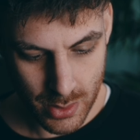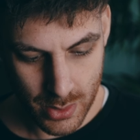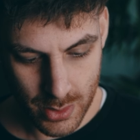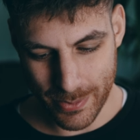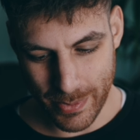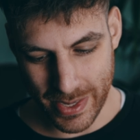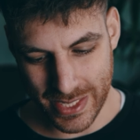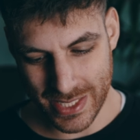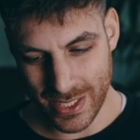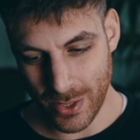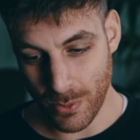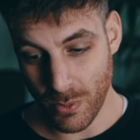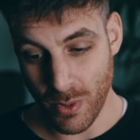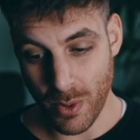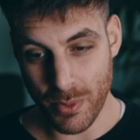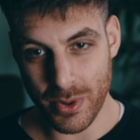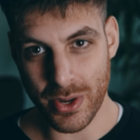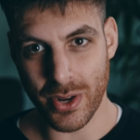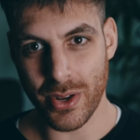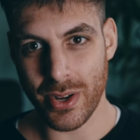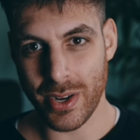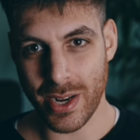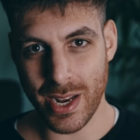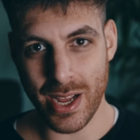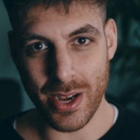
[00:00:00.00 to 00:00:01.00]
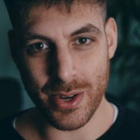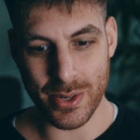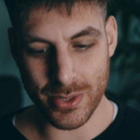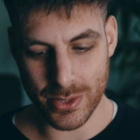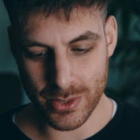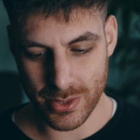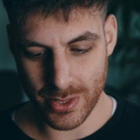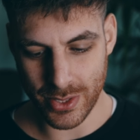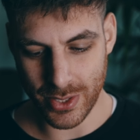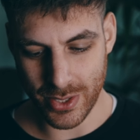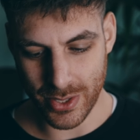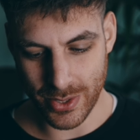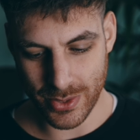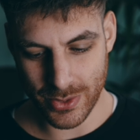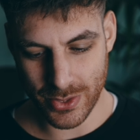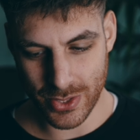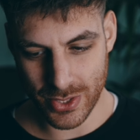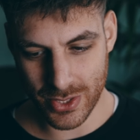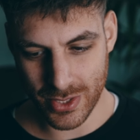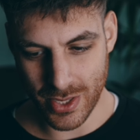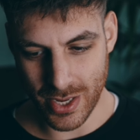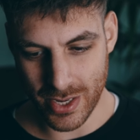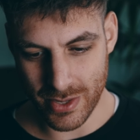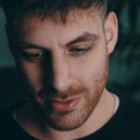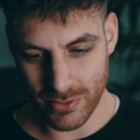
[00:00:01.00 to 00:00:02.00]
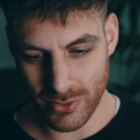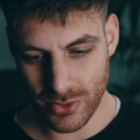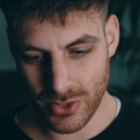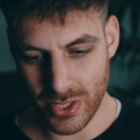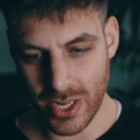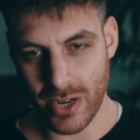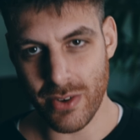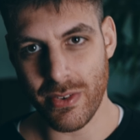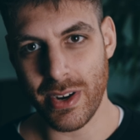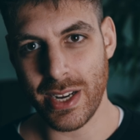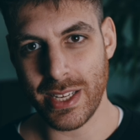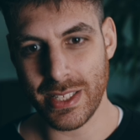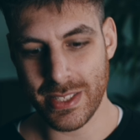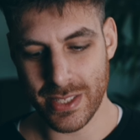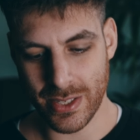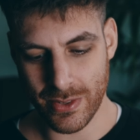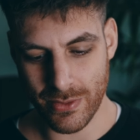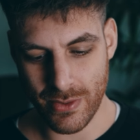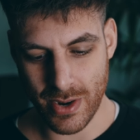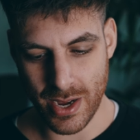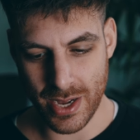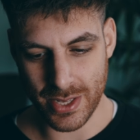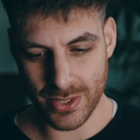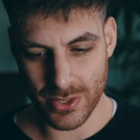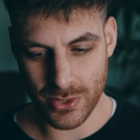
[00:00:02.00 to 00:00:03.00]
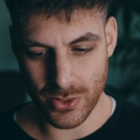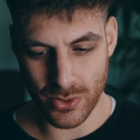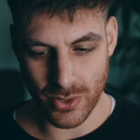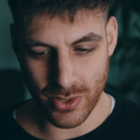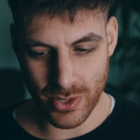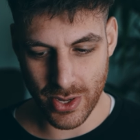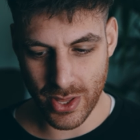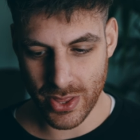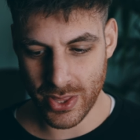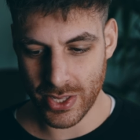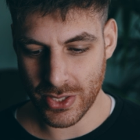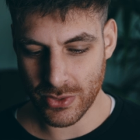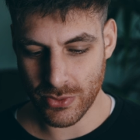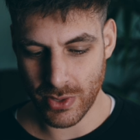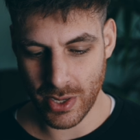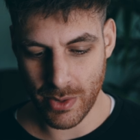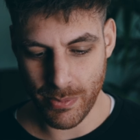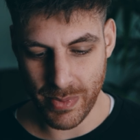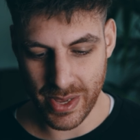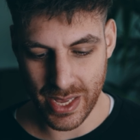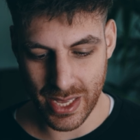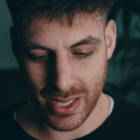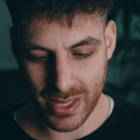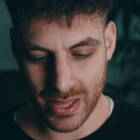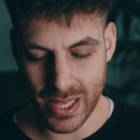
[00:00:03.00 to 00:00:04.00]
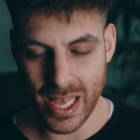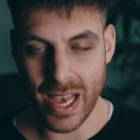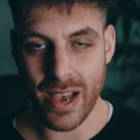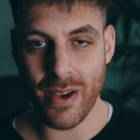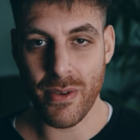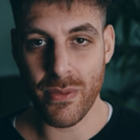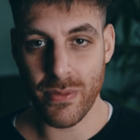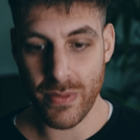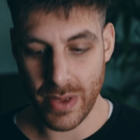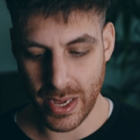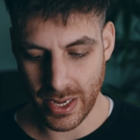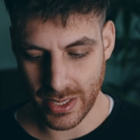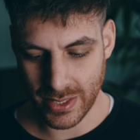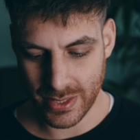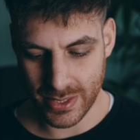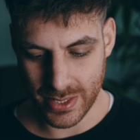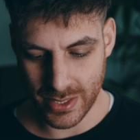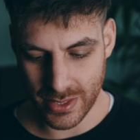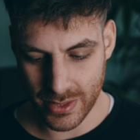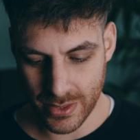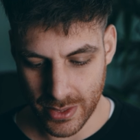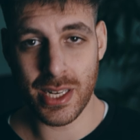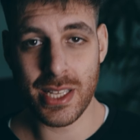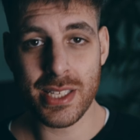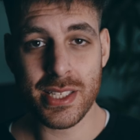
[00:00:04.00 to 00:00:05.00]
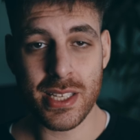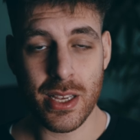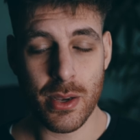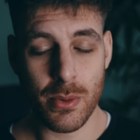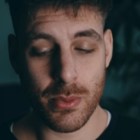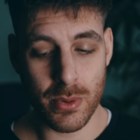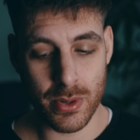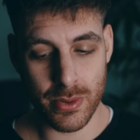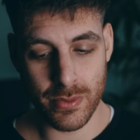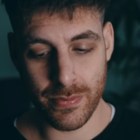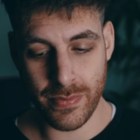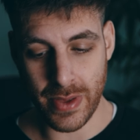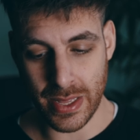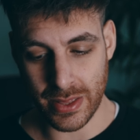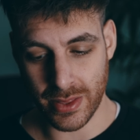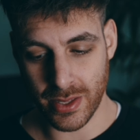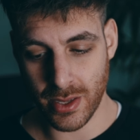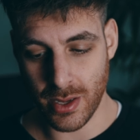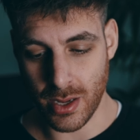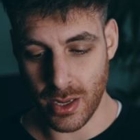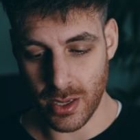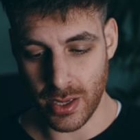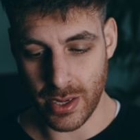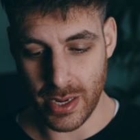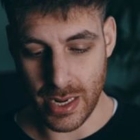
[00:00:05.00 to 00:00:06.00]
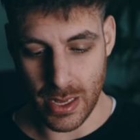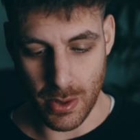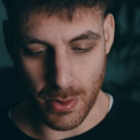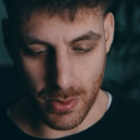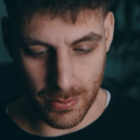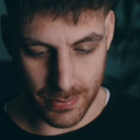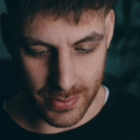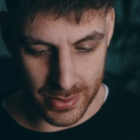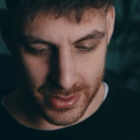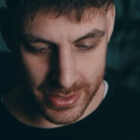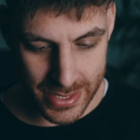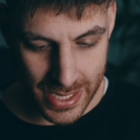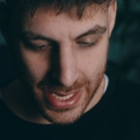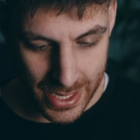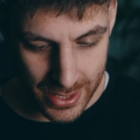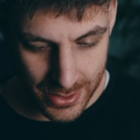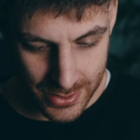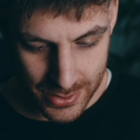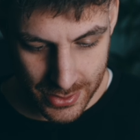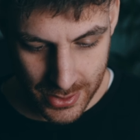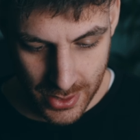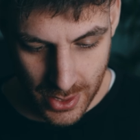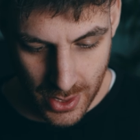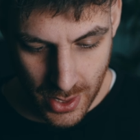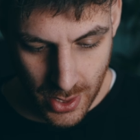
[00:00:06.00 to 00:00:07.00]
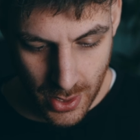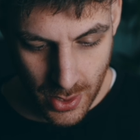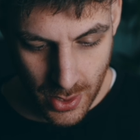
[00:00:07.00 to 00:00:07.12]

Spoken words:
So basically what we're doing now is, just kind of generating, right? It's nothing's really being that affected. So let's say I want to affect the color now of the text.